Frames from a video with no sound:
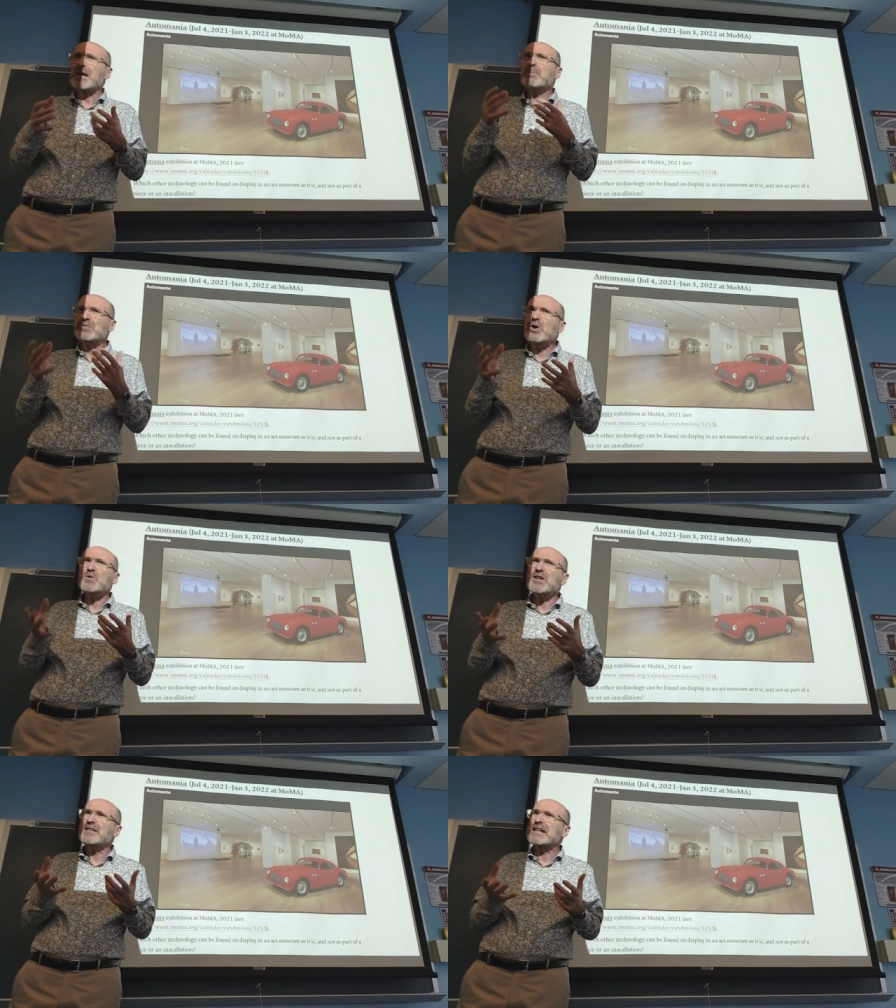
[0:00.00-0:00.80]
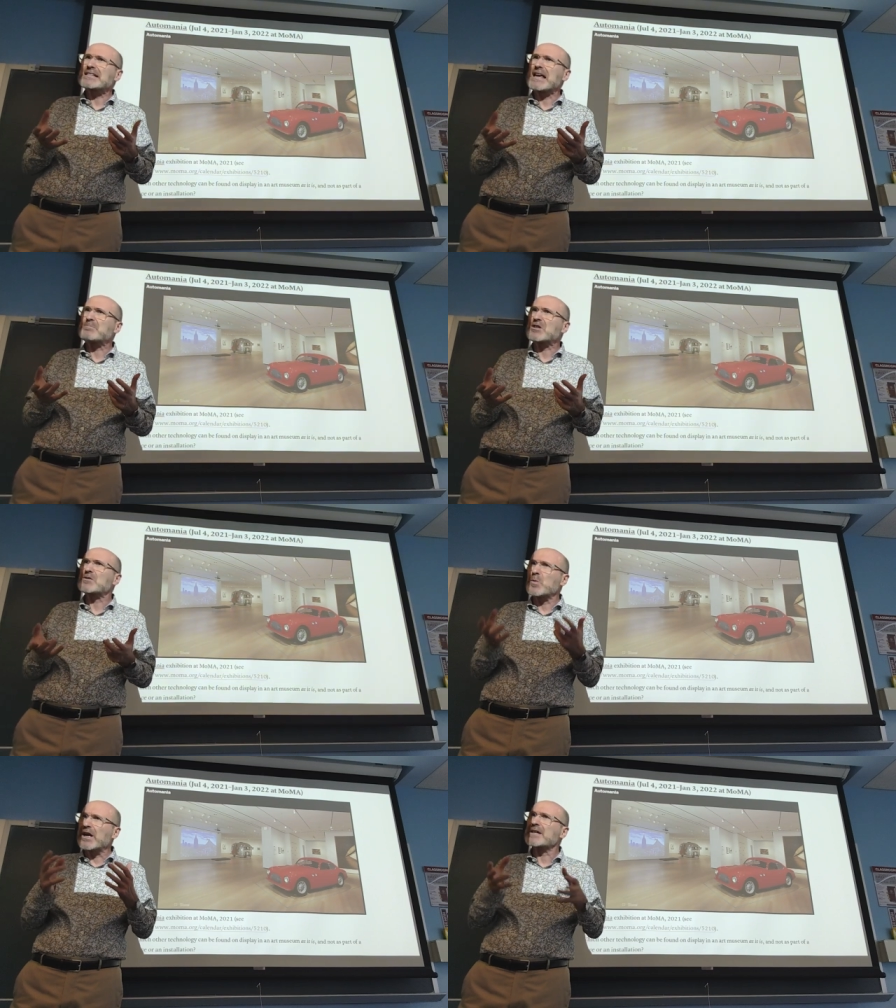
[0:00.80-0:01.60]
But those are the
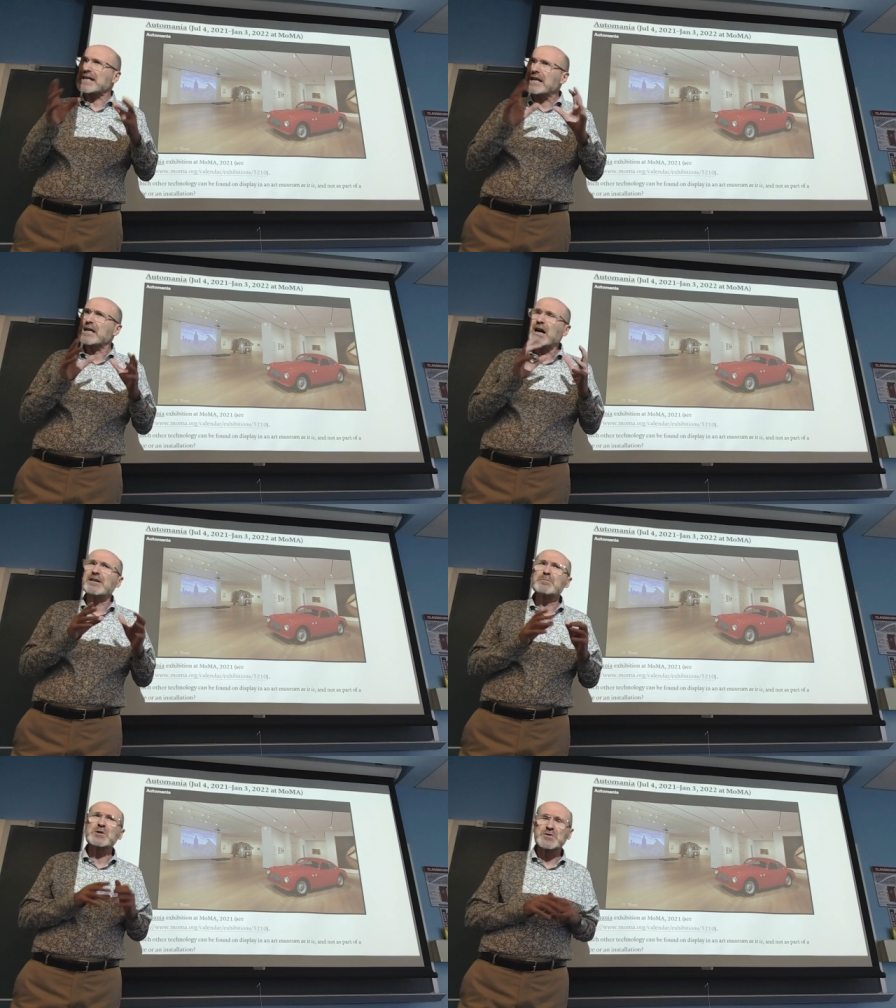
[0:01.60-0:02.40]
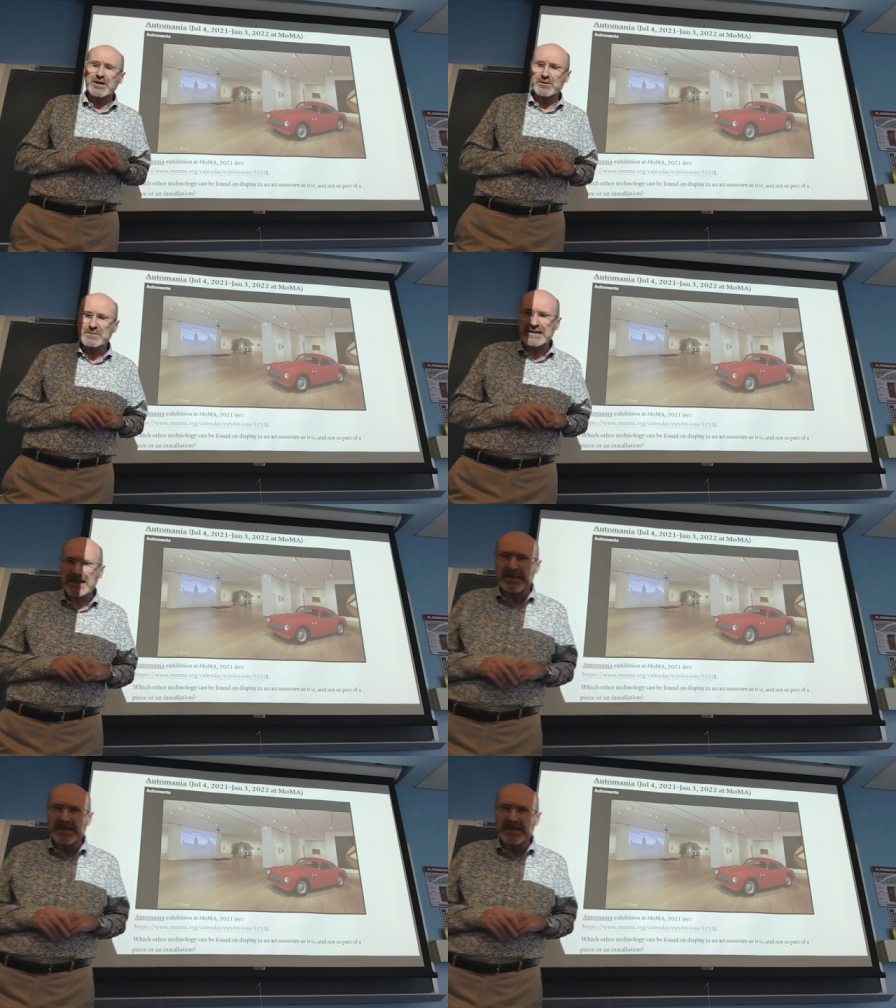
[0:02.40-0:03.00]
exceptions, whereas a lot of museums